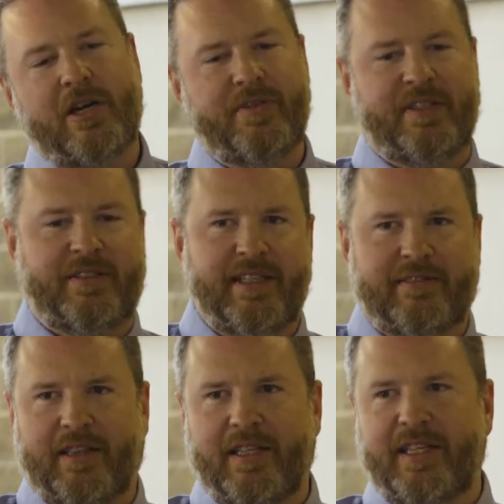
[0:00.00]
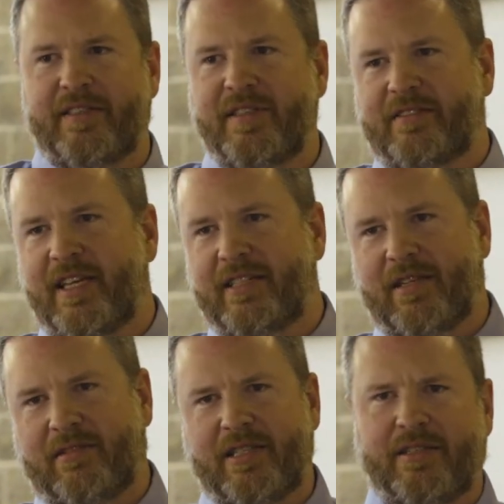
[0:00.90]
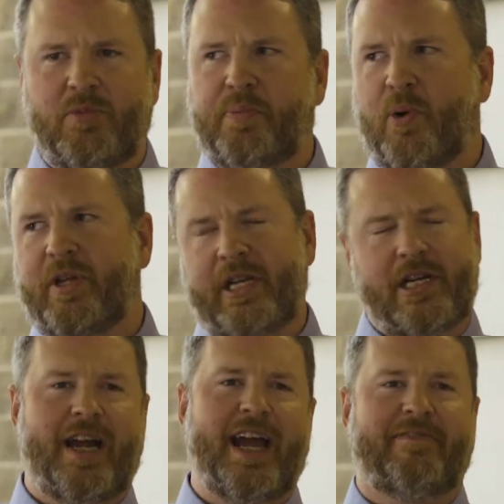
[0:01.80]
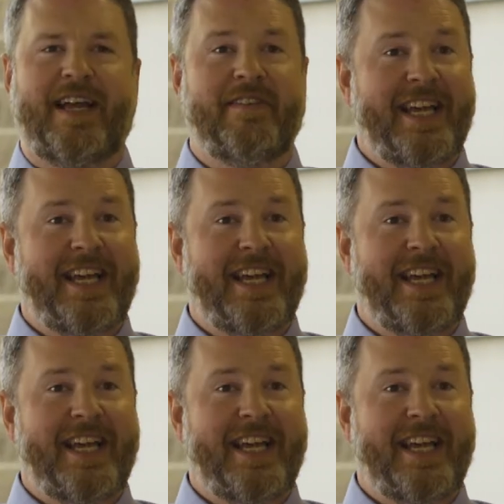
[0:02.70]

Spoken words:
oh, this tastes like this and this tastes like this. I'm gonna pour it in here half and half.